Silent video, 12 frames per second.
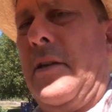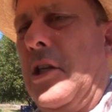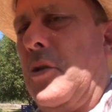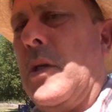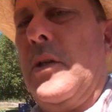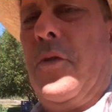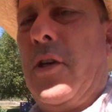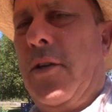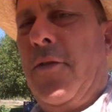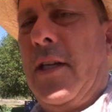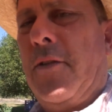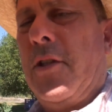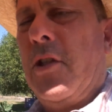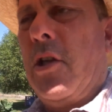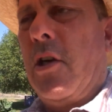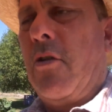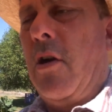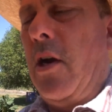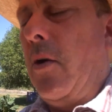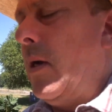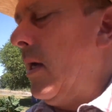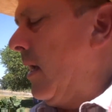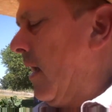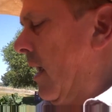just wasn't going to grow.
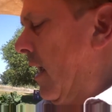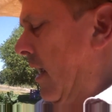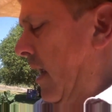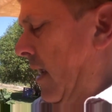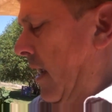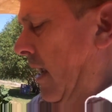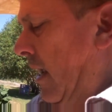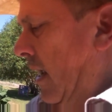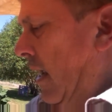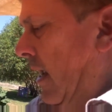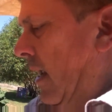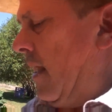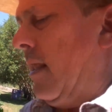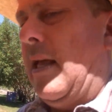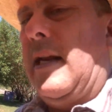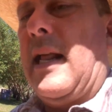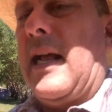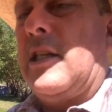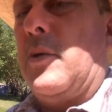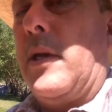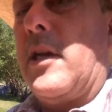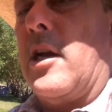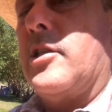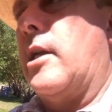And then last
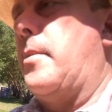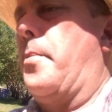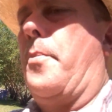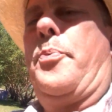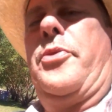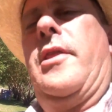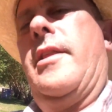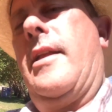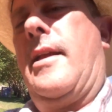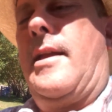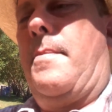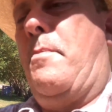week all of a sudden it